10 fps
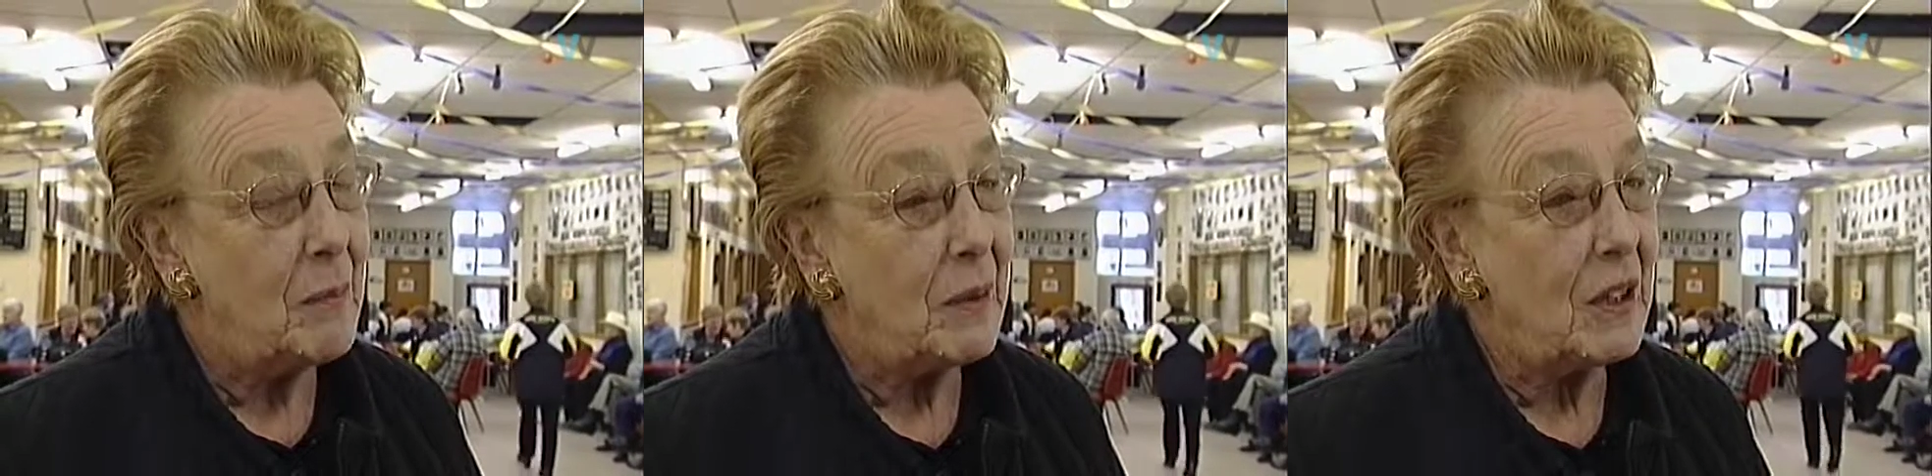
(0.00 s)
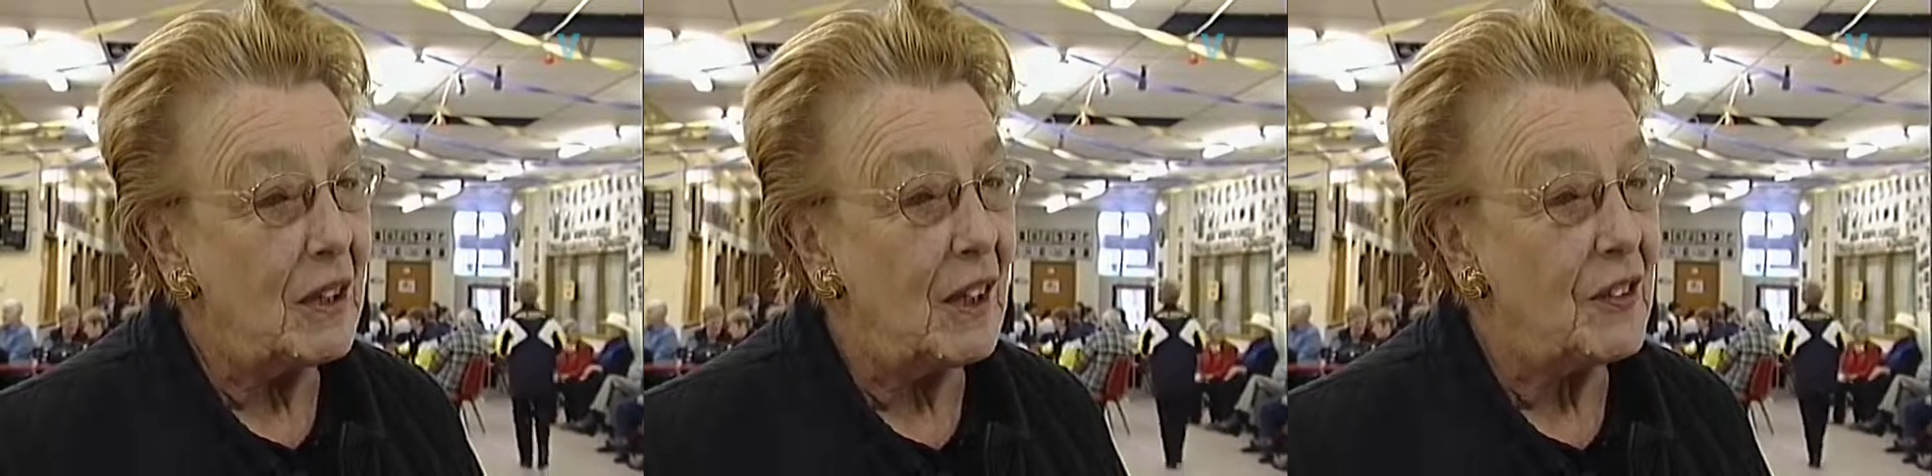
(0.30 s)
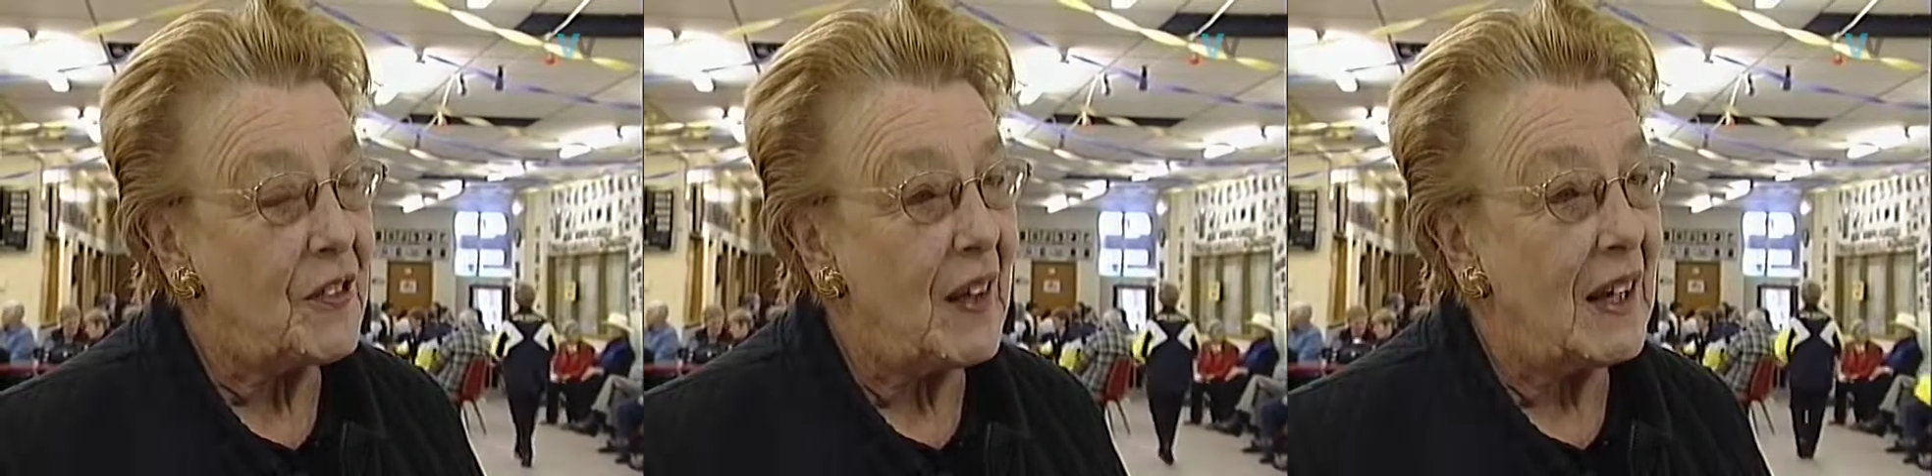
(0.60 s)

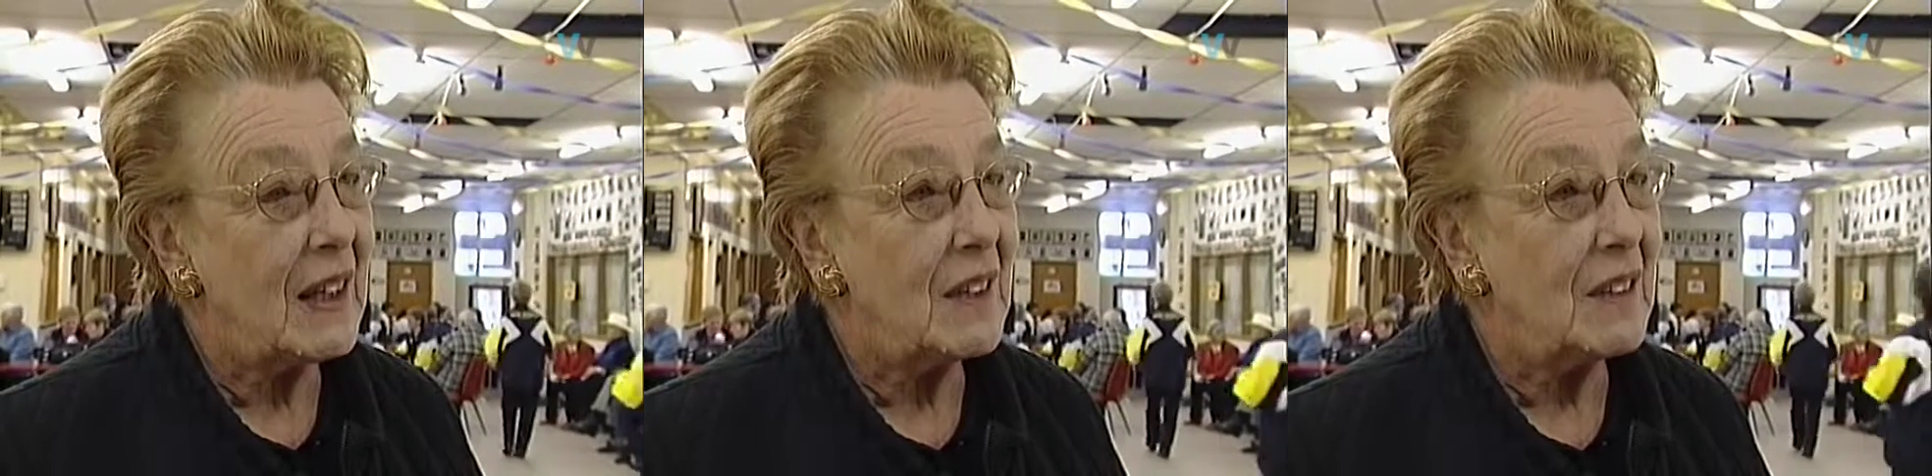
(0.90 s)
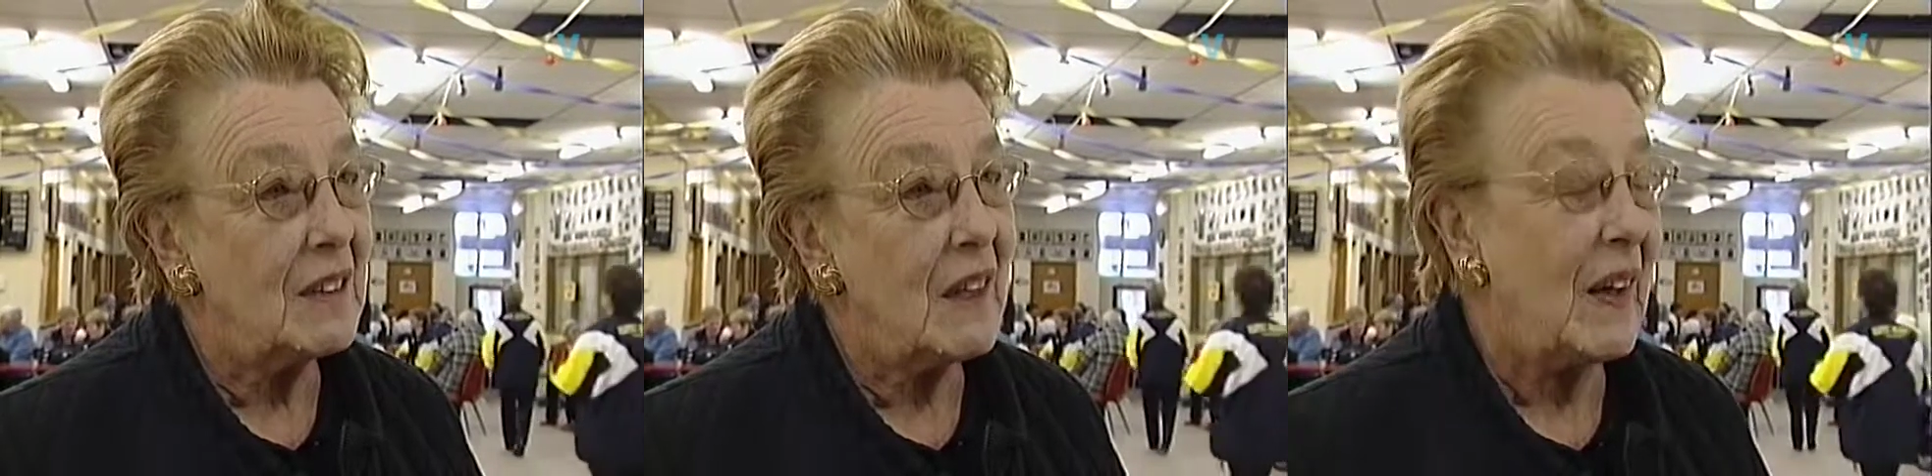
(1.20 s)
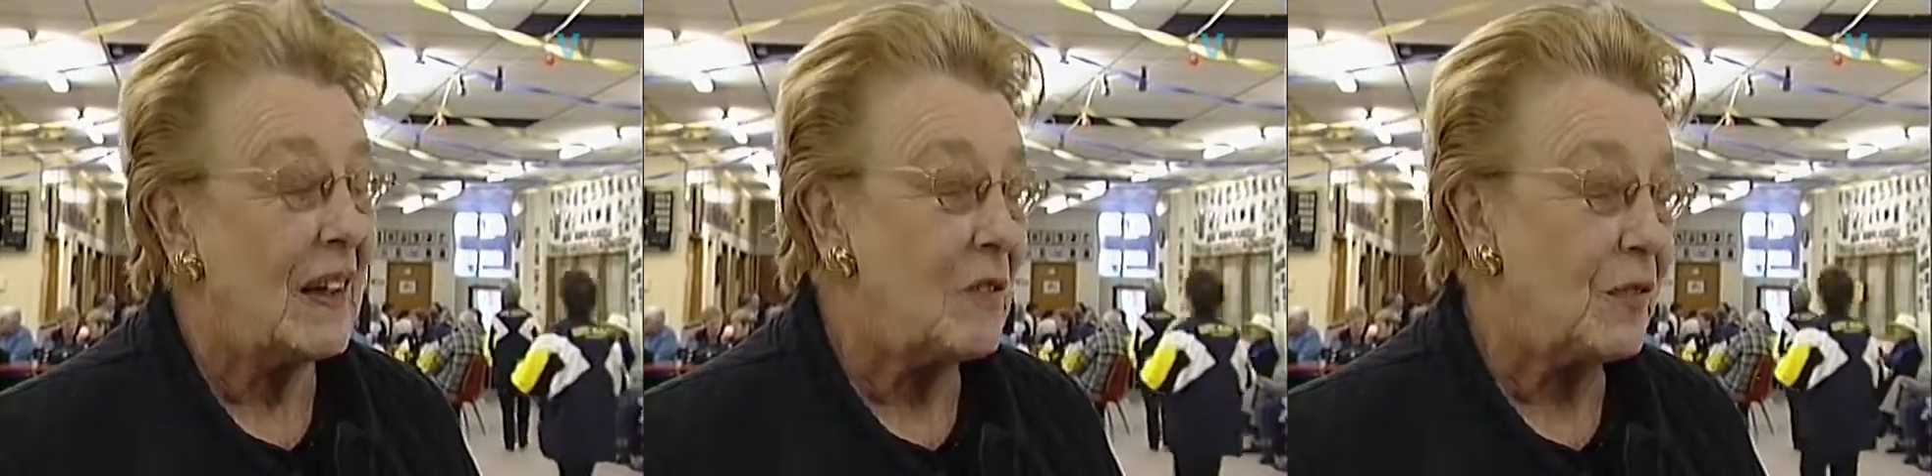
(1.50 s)
because they can uh,
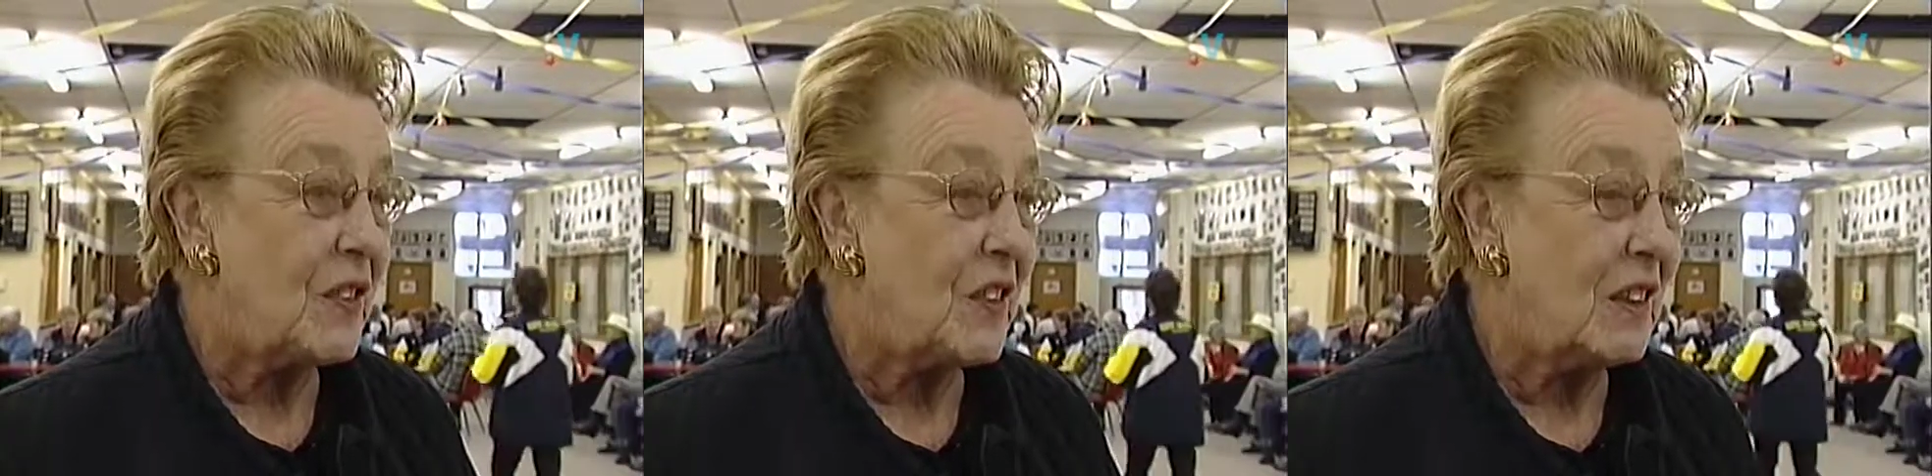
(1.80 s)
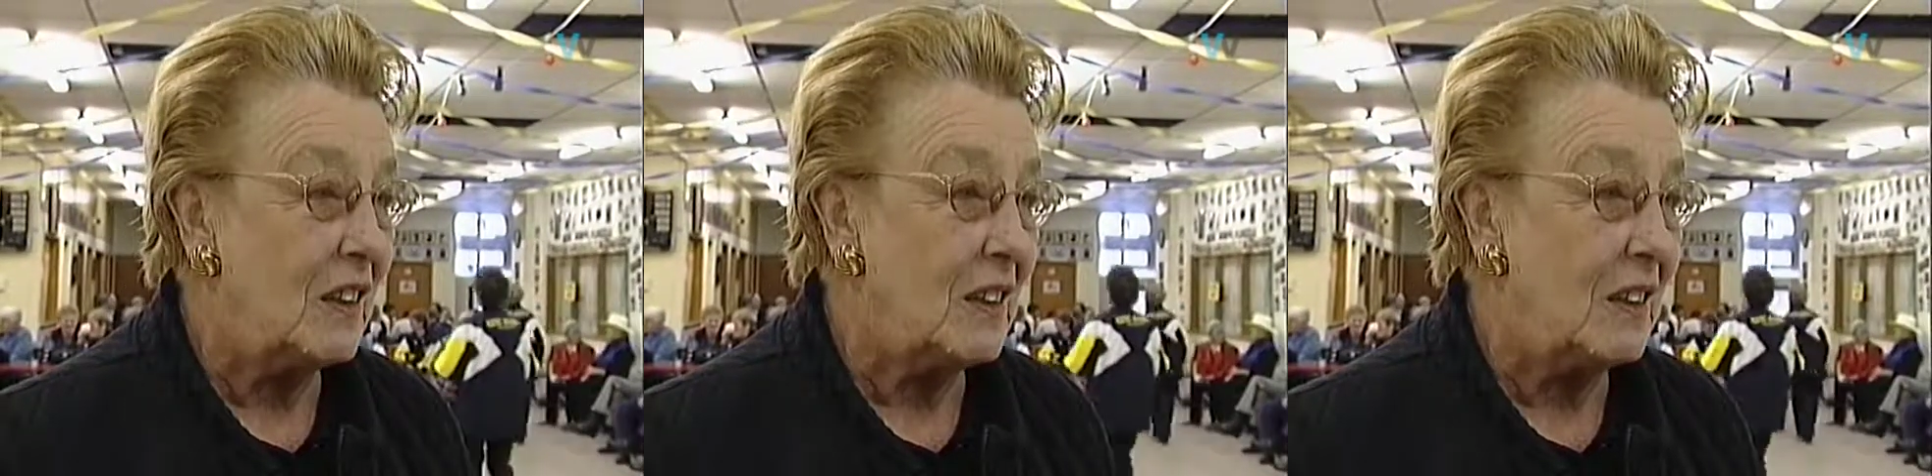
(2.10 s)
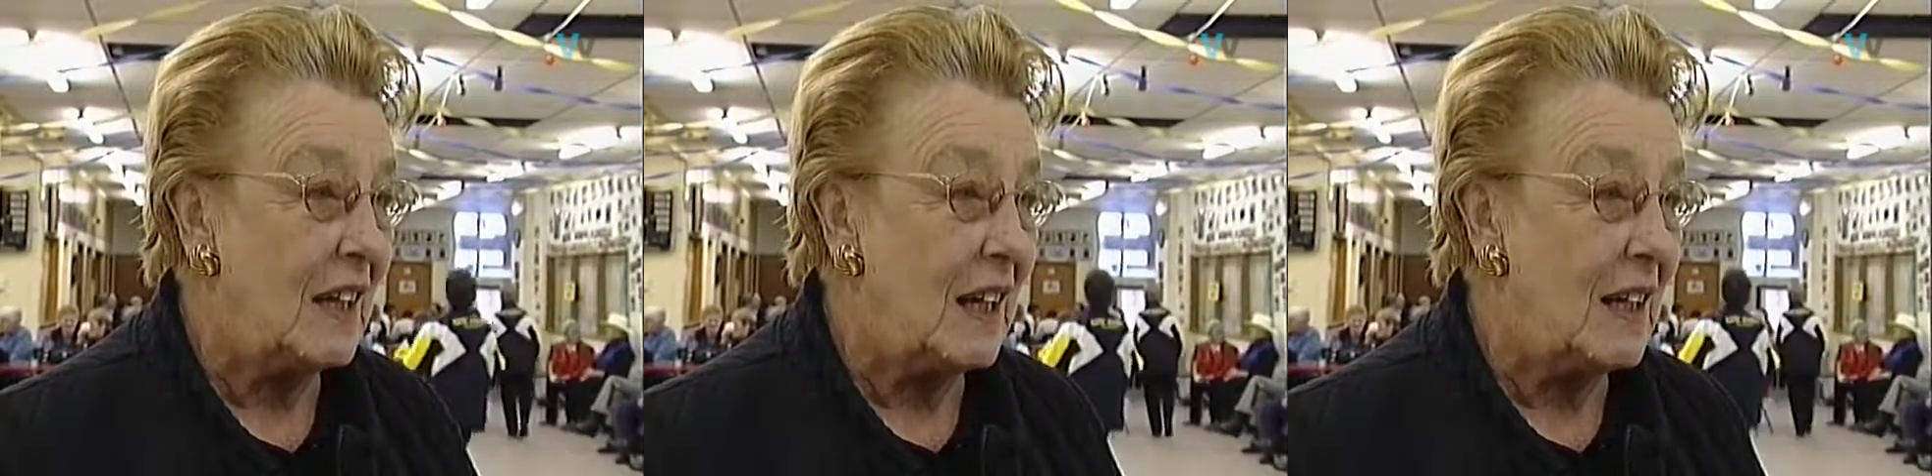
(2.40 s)
they get physical
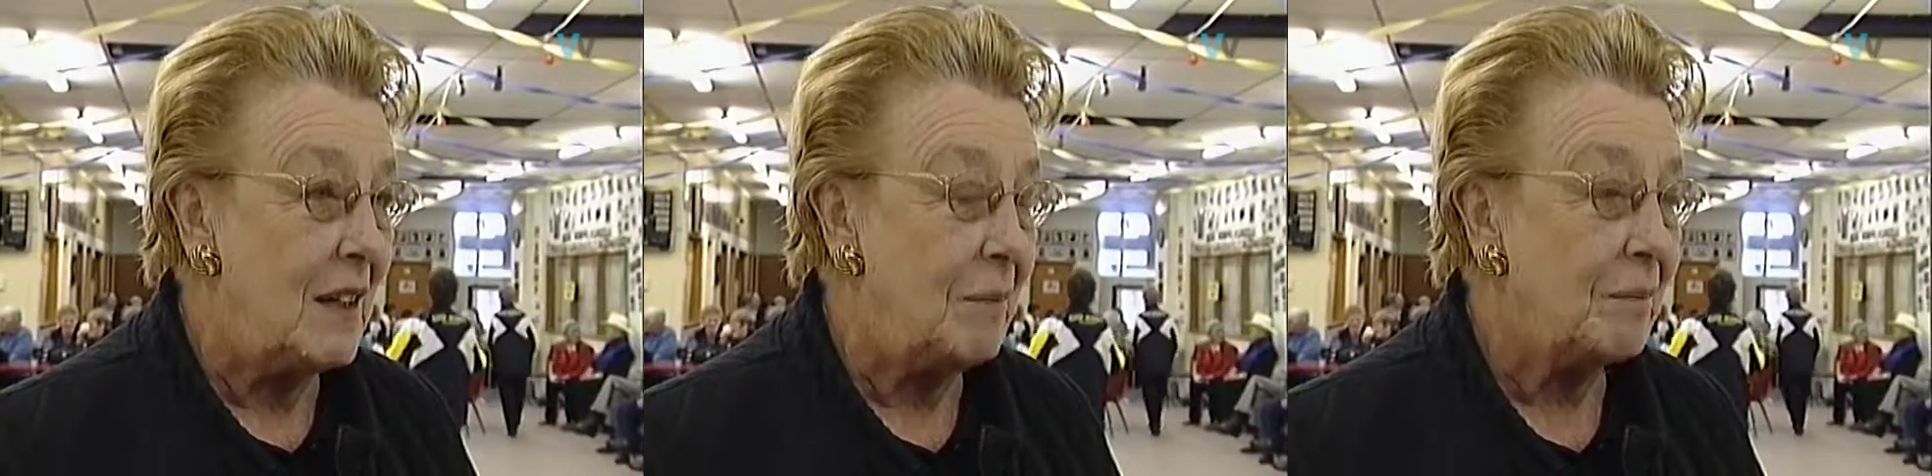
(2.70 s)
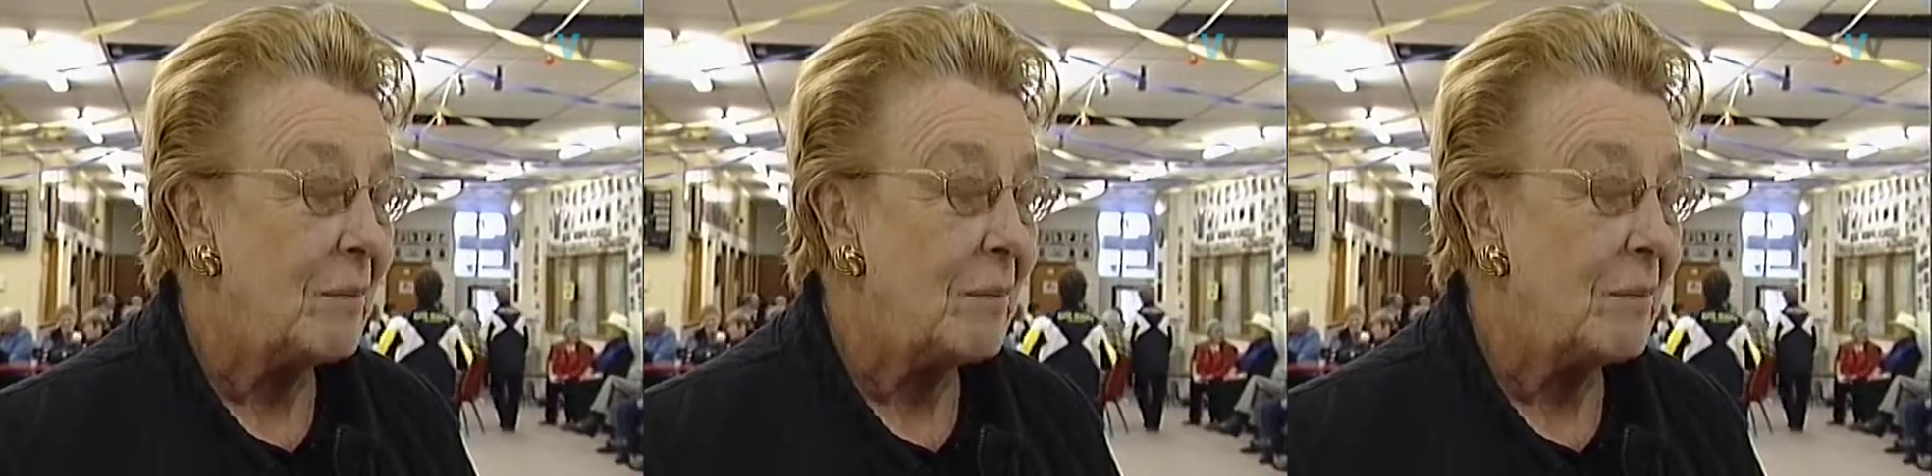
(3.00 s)
um,